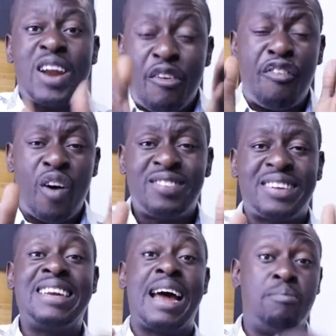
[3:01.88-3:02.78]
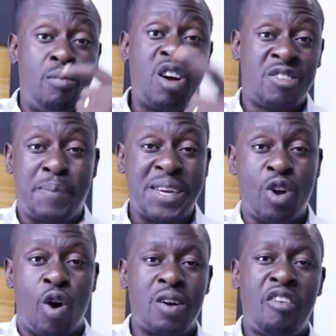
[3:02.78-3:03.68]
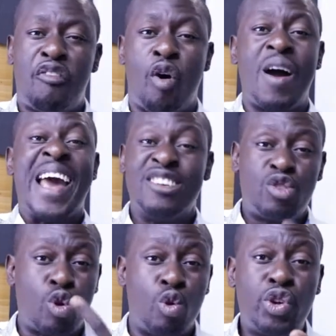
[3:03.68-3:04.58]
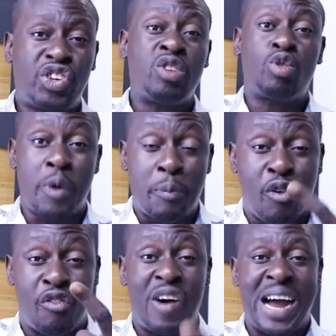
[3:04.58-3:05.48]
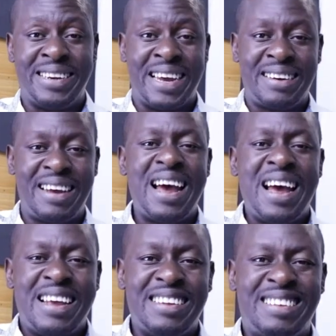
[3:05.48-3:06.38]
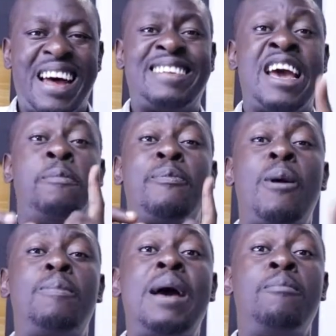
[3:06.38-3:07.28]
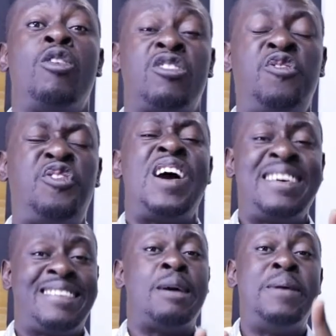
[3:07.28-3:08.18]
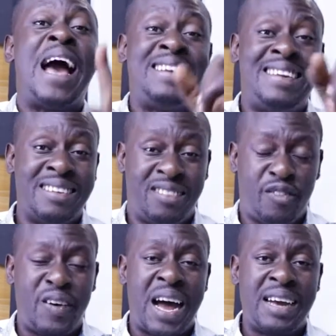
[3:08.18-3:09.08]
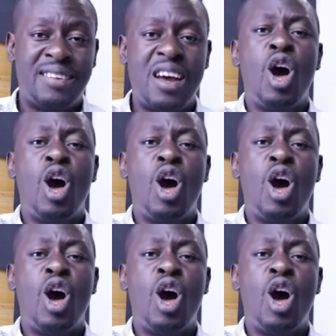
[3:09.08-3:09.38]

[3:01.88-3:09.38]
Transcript: So the first thing that must be done for a solution to be provided is that a problem must first be identified.